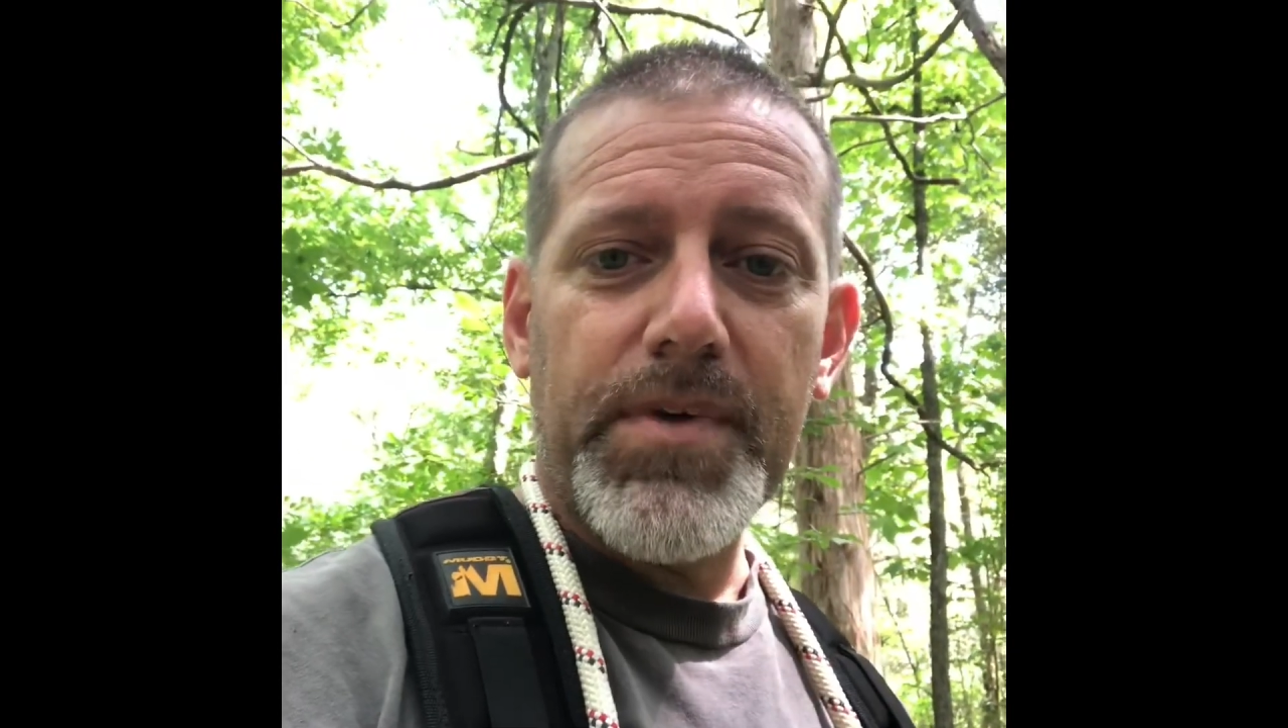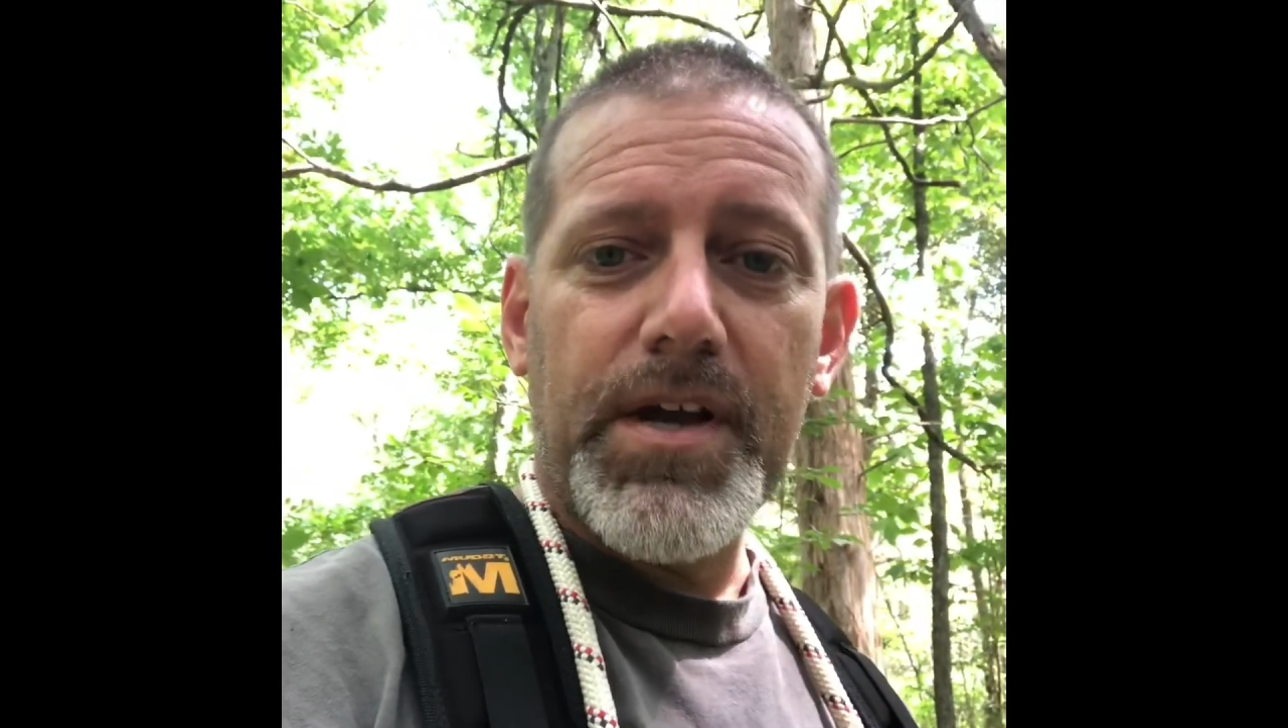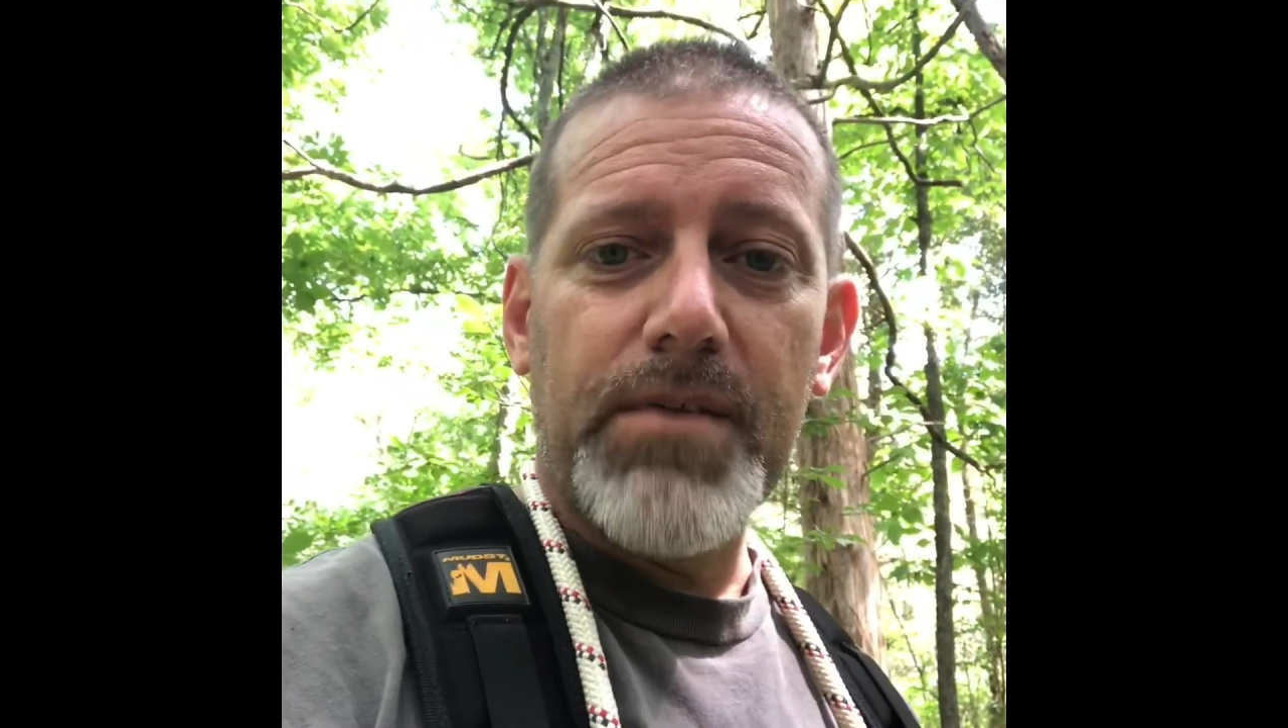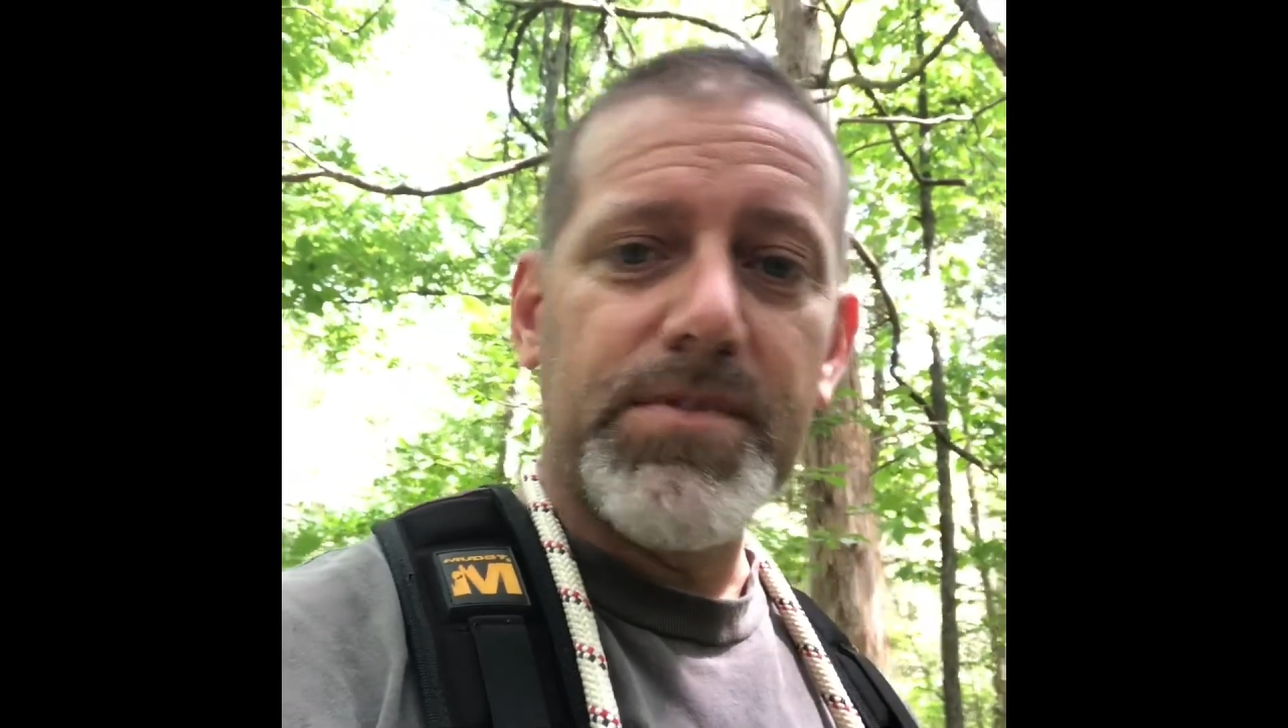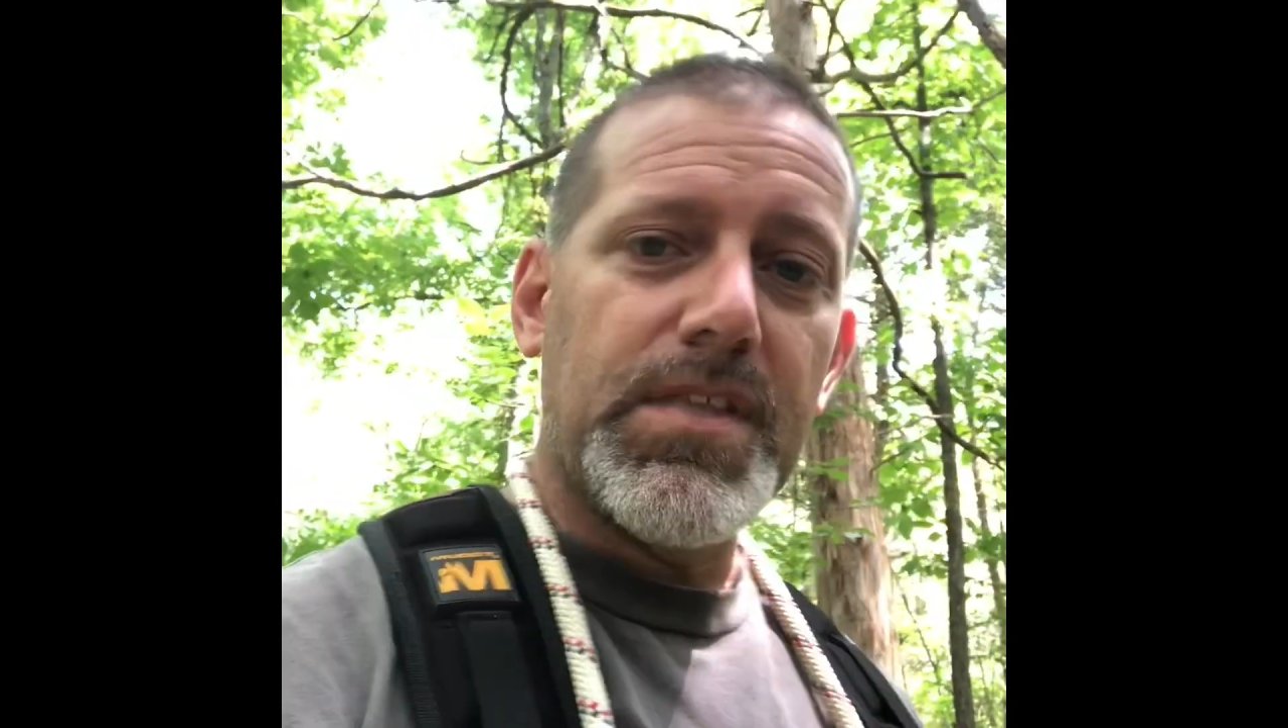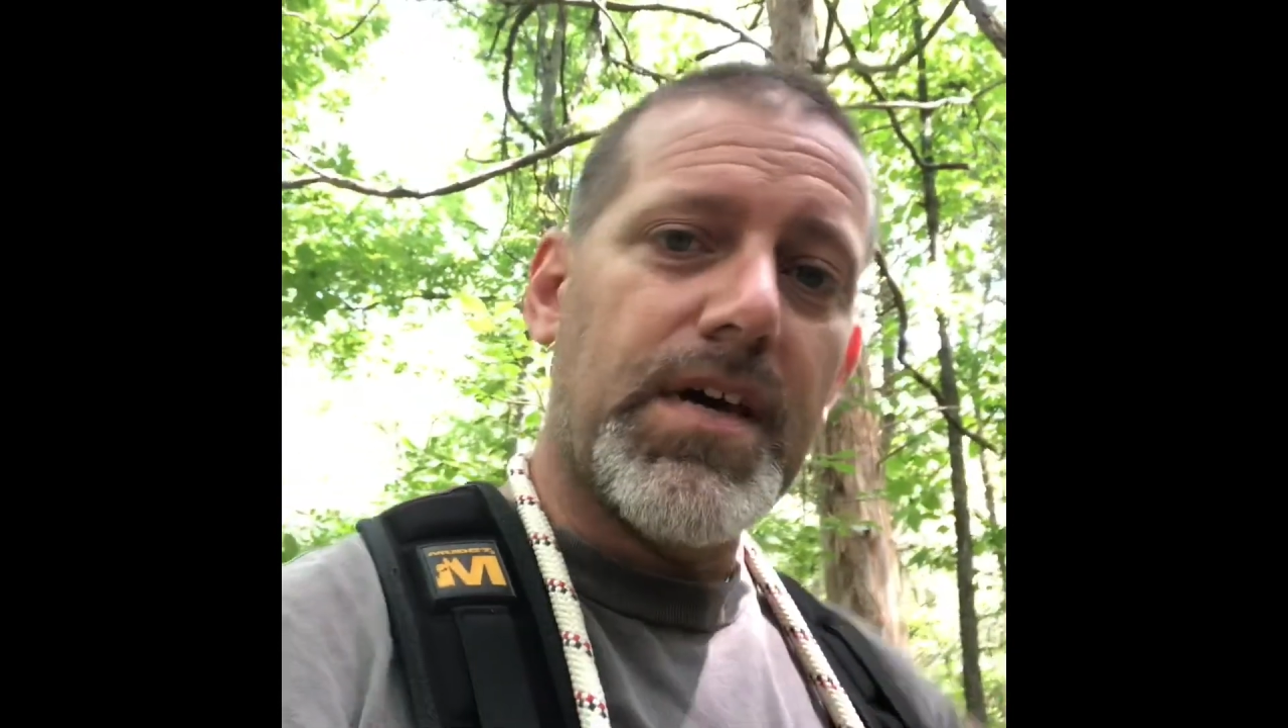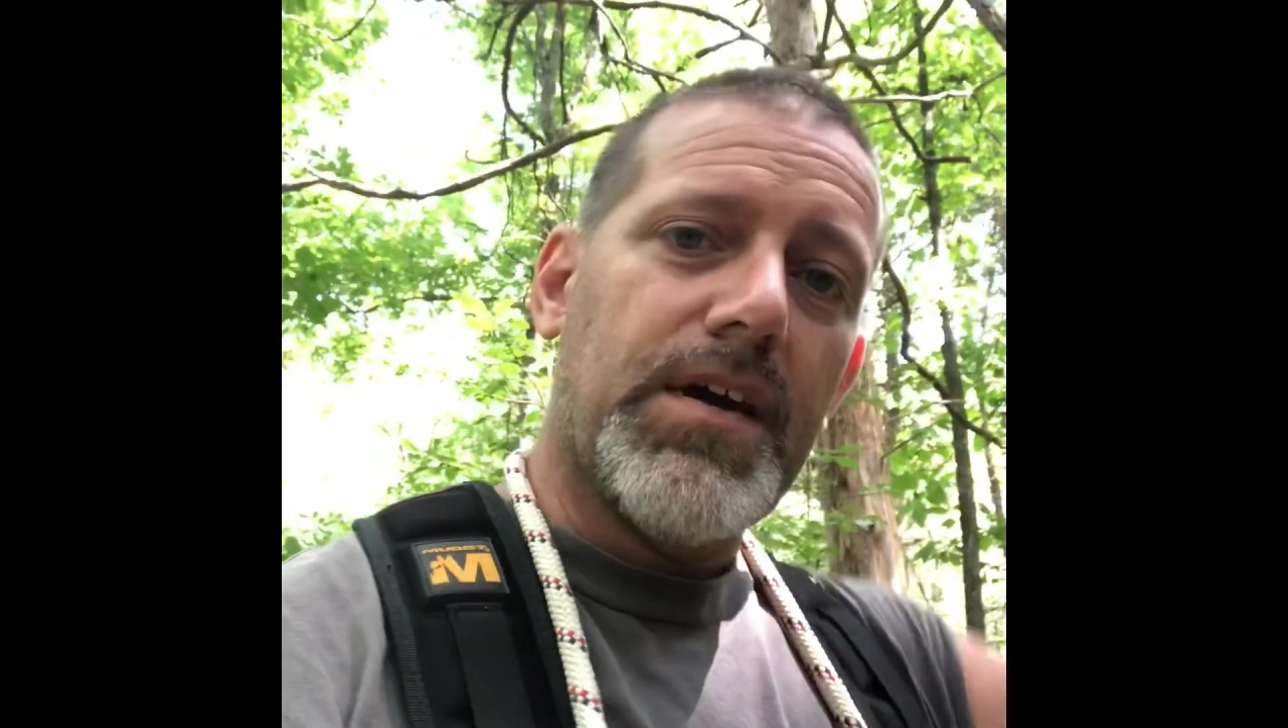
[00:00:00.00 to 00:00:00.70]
and carry them to the